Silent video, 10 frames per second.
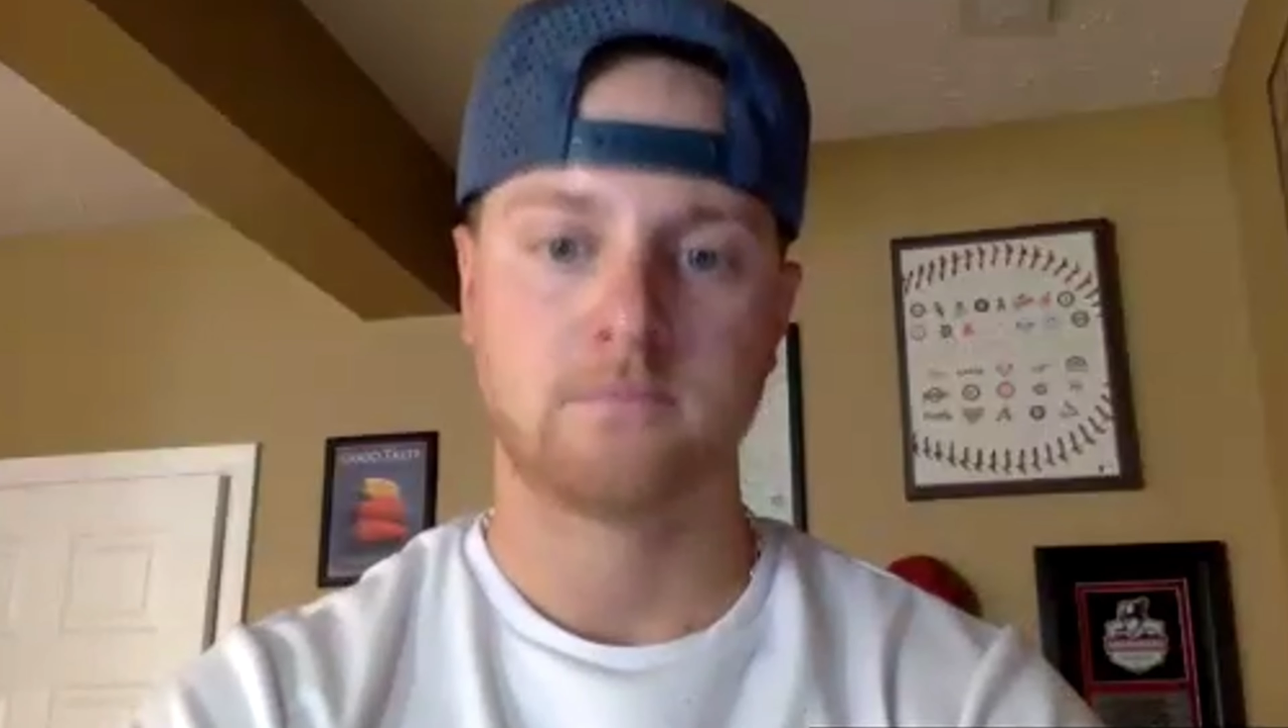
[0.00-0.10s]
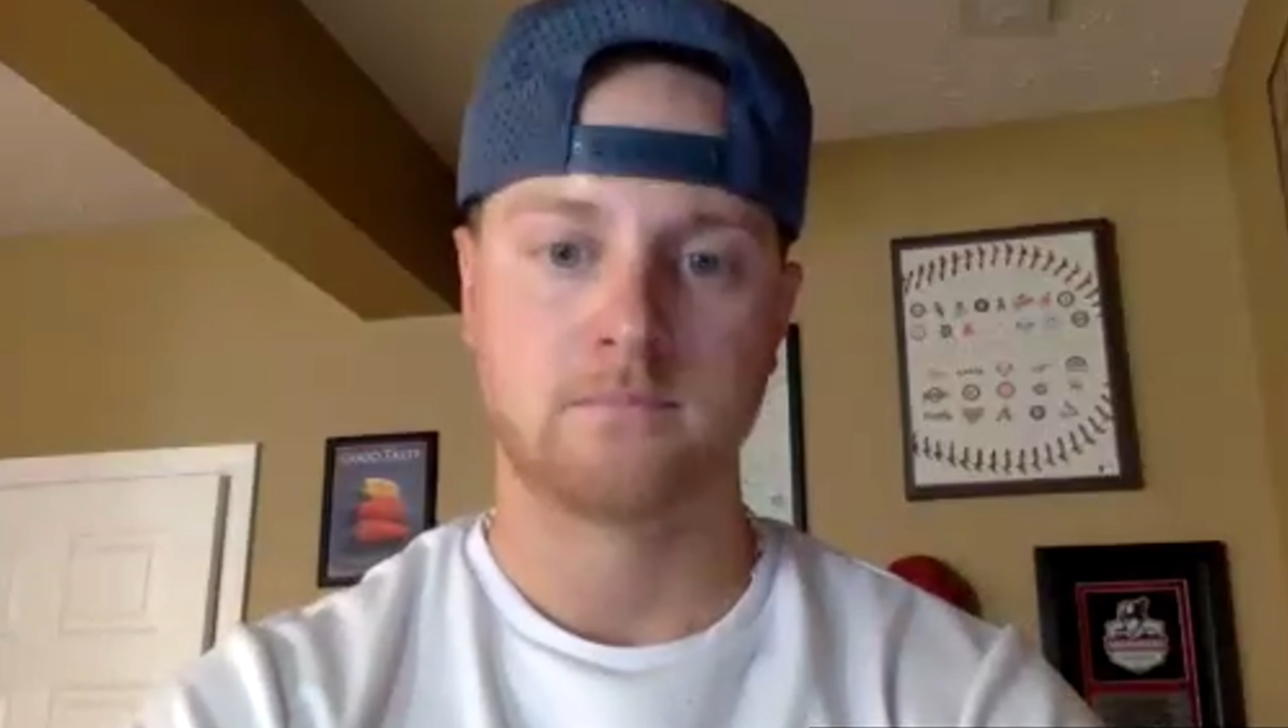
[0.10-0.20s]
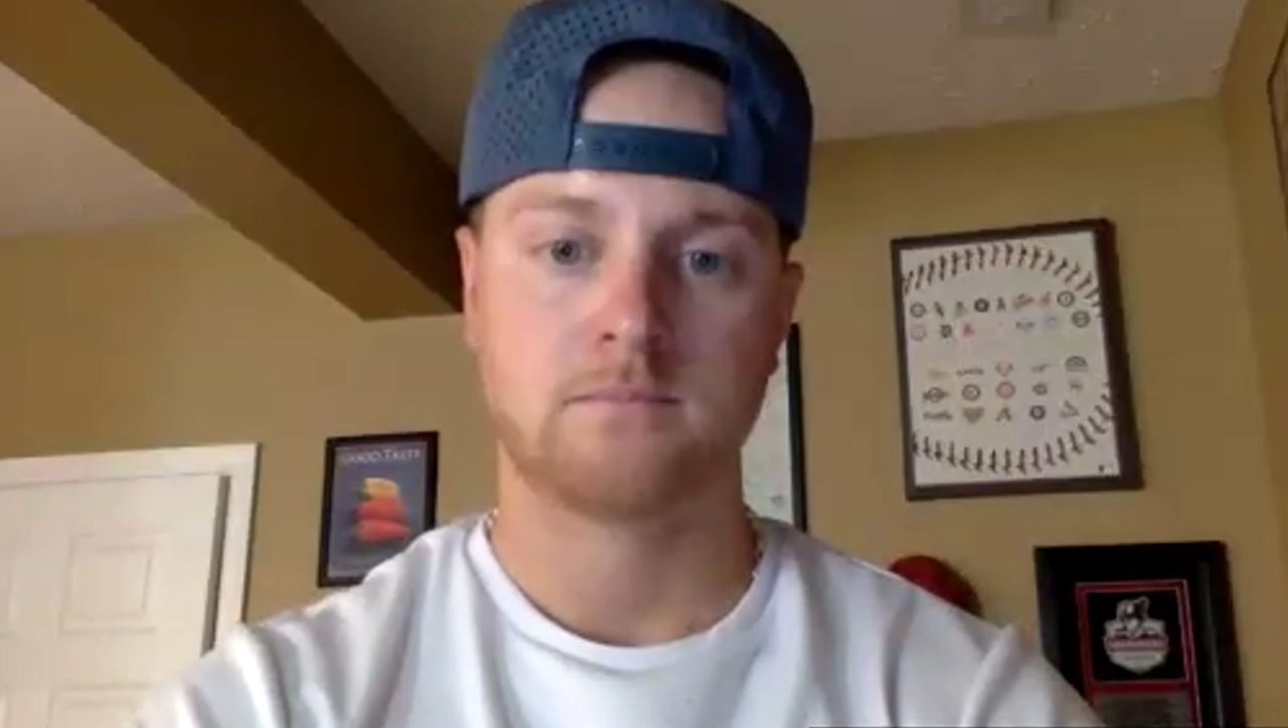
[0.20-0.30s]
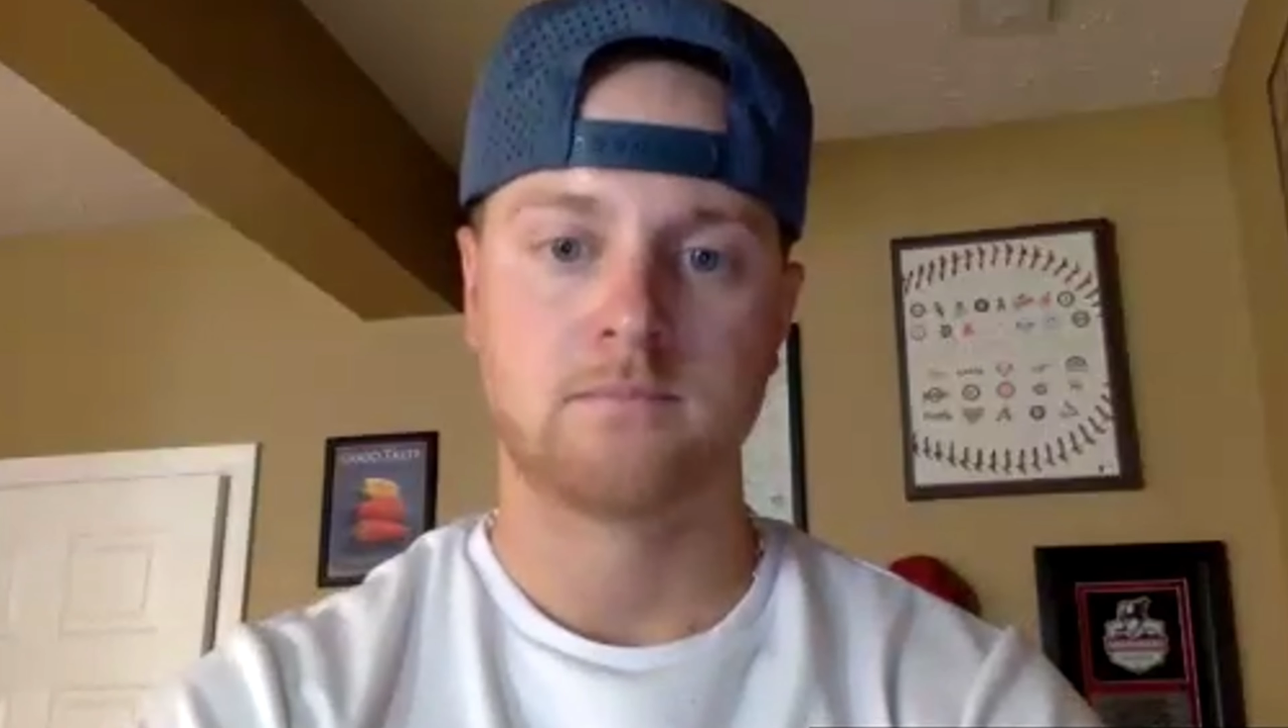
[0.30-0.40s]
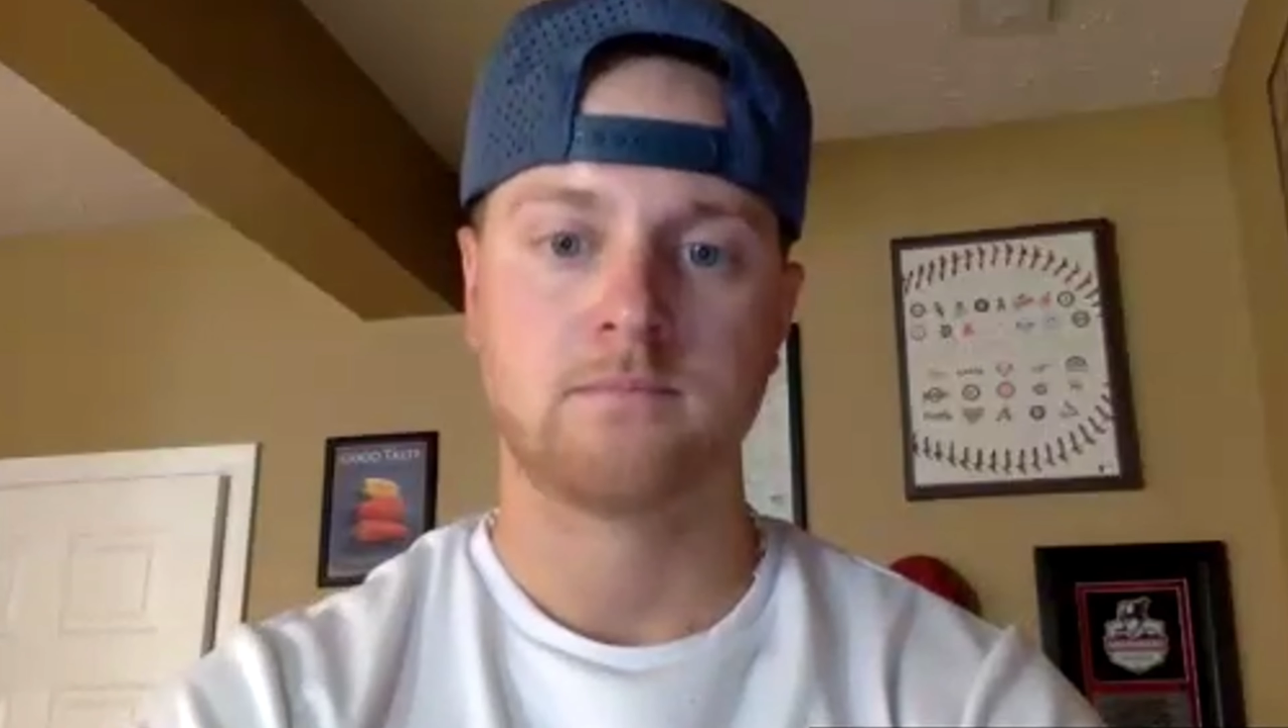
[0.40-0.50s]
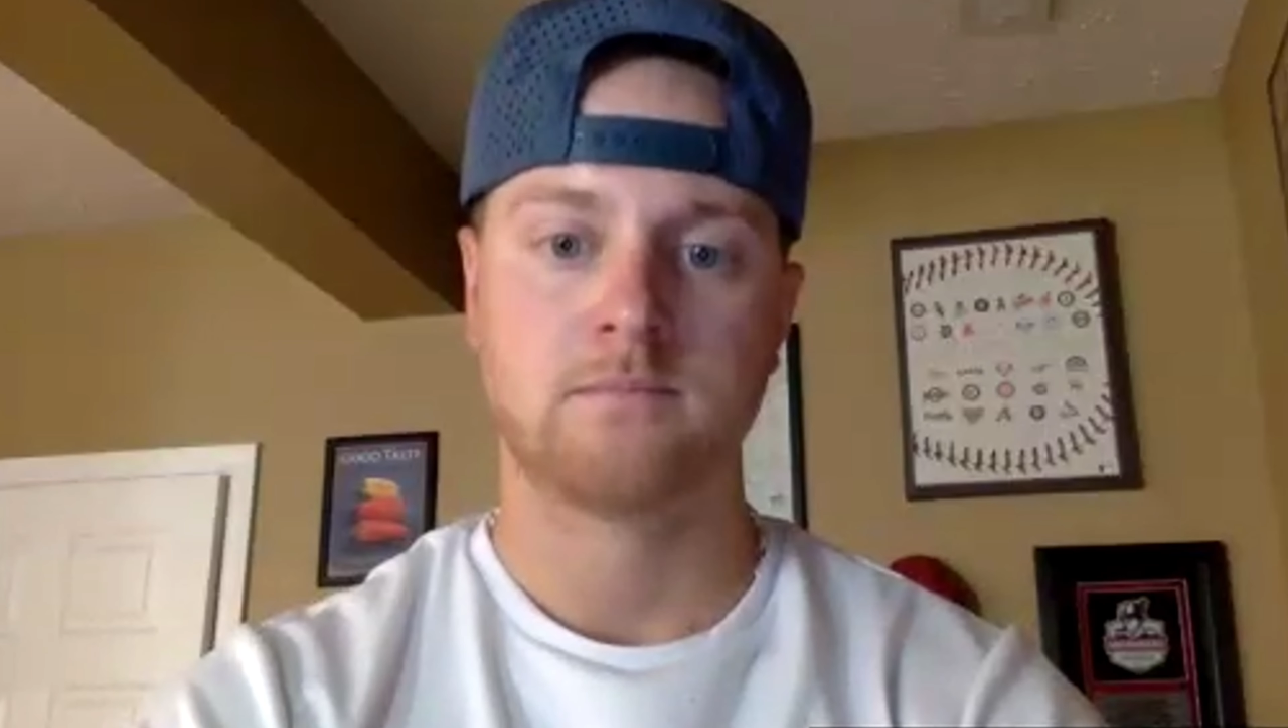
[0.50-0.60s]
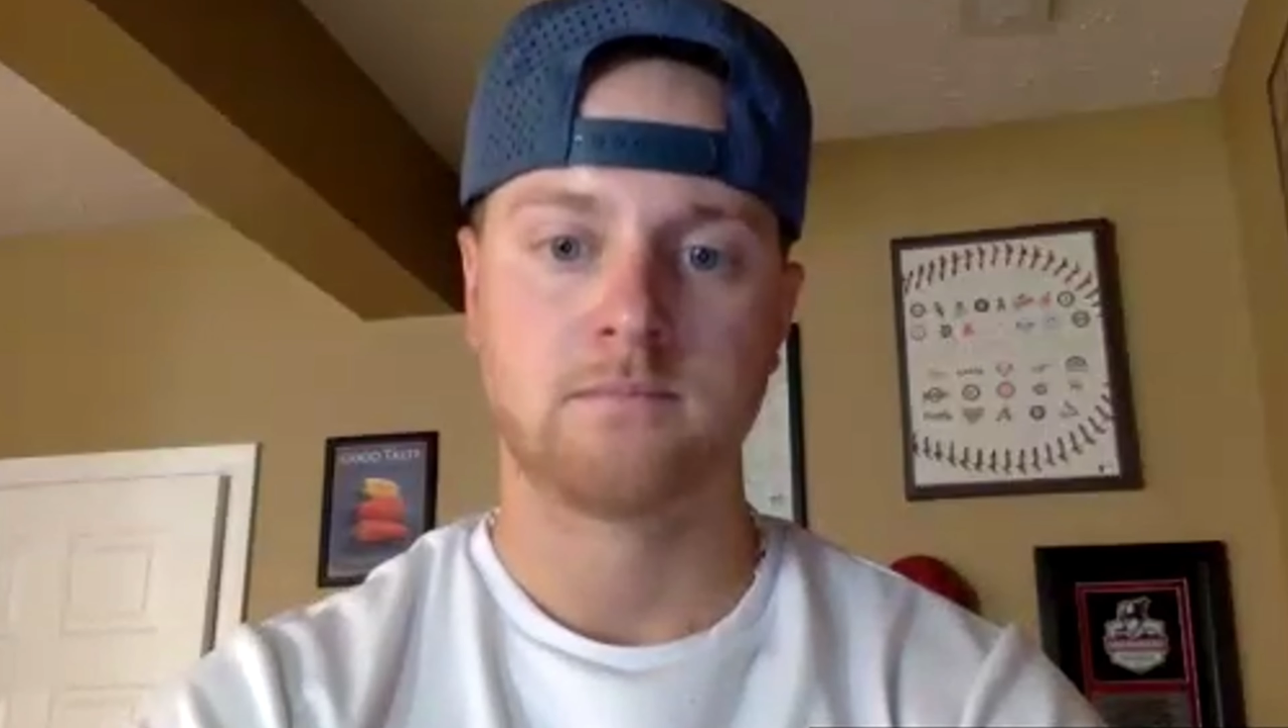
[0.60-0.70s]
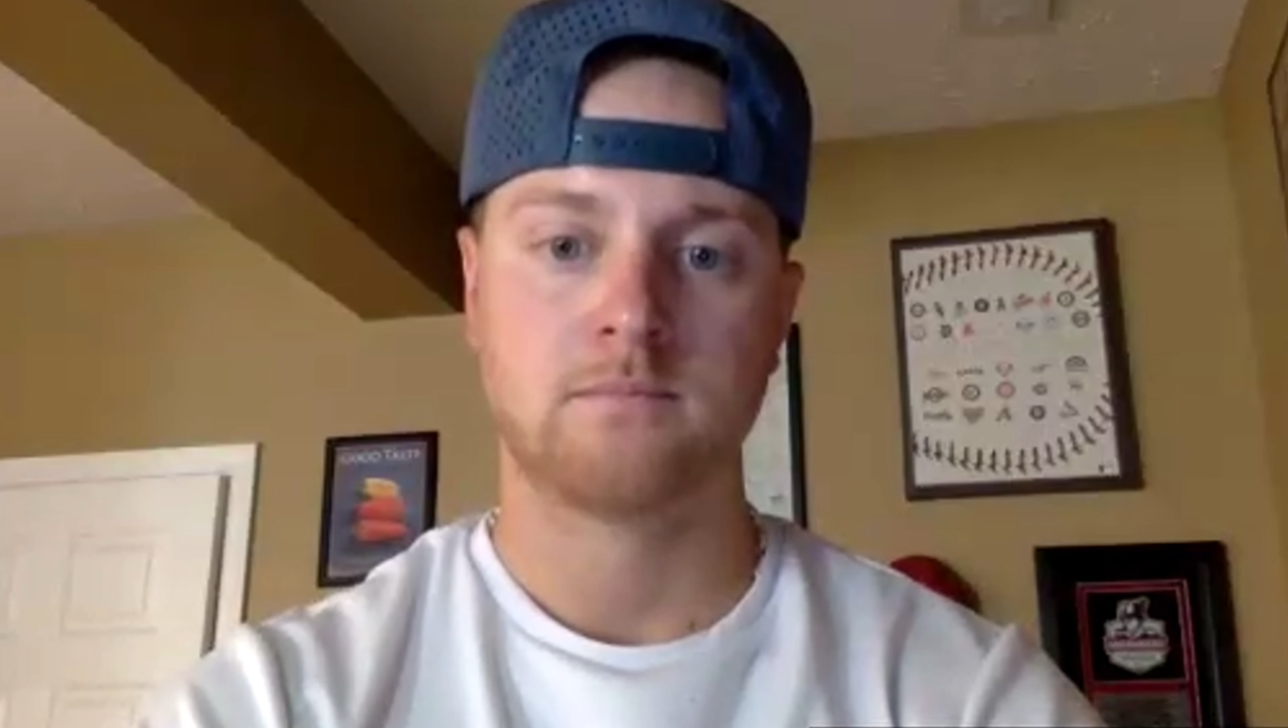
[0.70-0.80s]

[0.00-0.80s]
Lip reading: time.